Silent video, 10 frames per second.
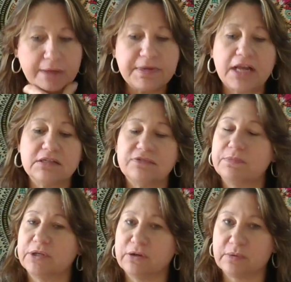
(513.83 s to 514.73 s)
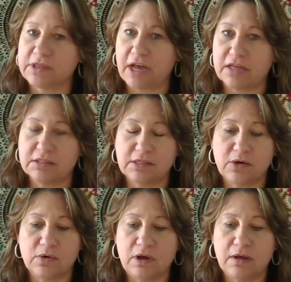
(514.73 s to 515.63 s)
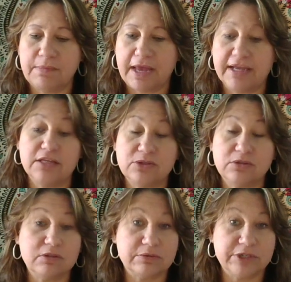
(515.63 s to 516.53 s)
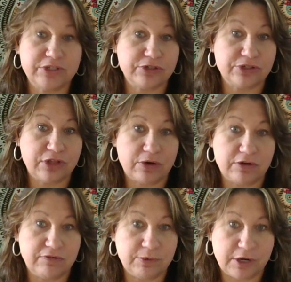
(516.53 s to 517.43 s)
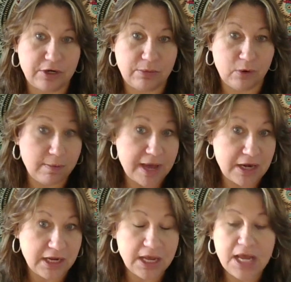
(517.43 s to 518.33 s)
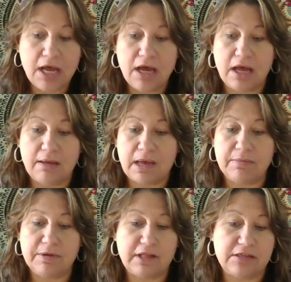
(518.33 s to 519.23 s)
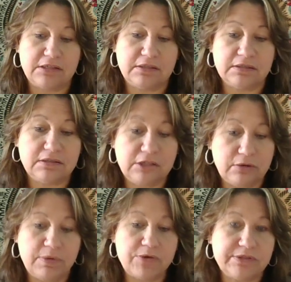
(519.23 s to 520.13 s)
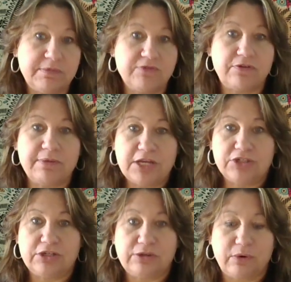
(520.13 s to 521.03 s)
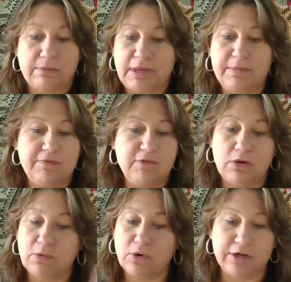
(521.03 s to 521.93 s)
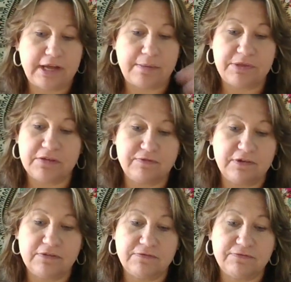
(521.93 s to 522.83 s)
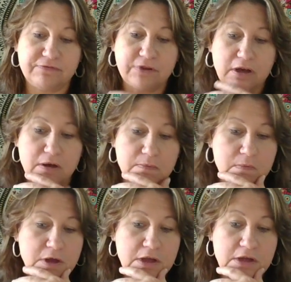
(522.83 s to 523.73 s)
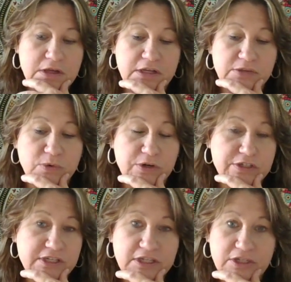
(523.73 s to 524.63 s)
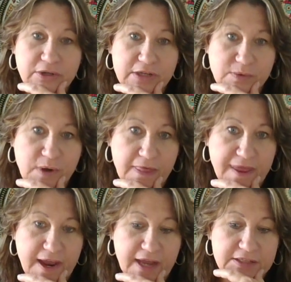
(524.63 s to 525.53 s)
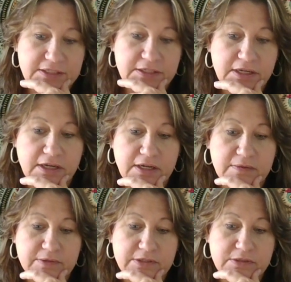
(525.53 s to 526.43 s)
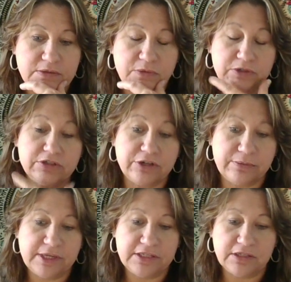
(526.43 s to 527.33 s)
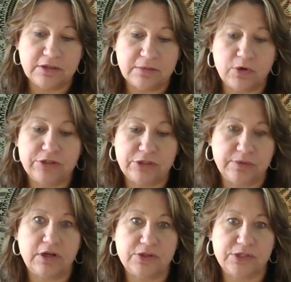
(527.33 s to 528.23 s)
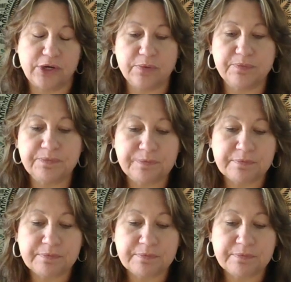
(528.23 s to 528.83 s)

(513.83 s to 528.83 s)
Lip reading: I'm not as familiar with that, so I can do a little research though, and if you want to know more about it, I'd be glad to post some information, or maybe even go more in depth if it's warranted and you guys want that, because it wouldn't hurt me to look more into it also.